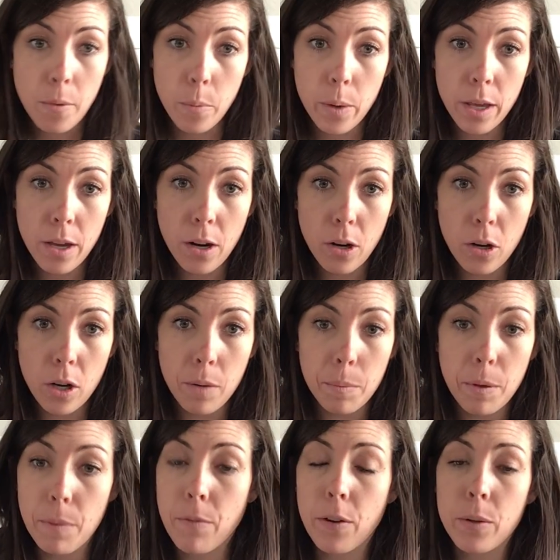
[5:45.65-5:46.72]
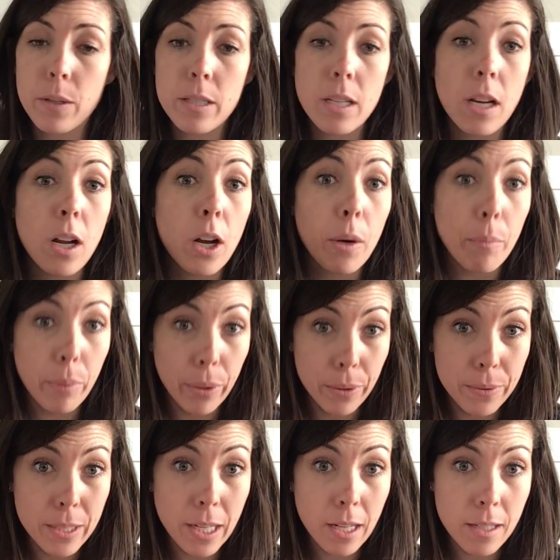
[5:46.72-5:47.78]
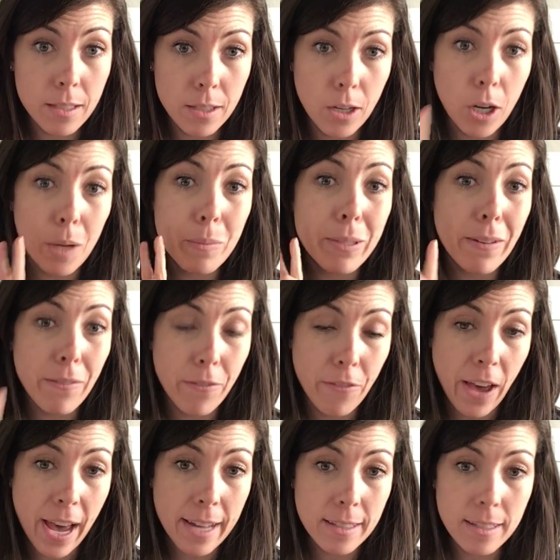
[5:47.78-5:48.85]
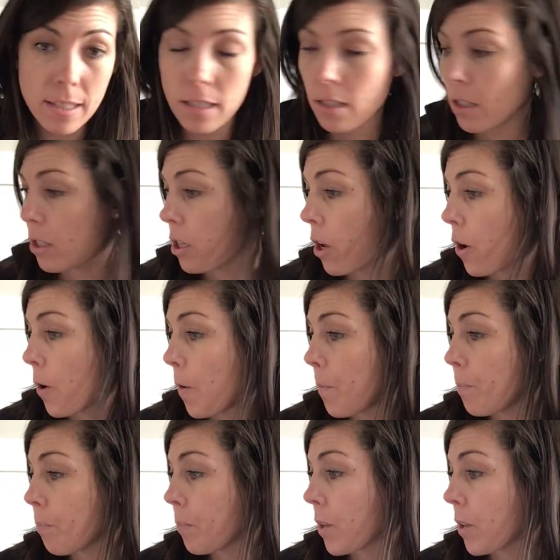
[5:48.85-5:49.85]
We are going to be focusing on proteins, carbs, and fats. And so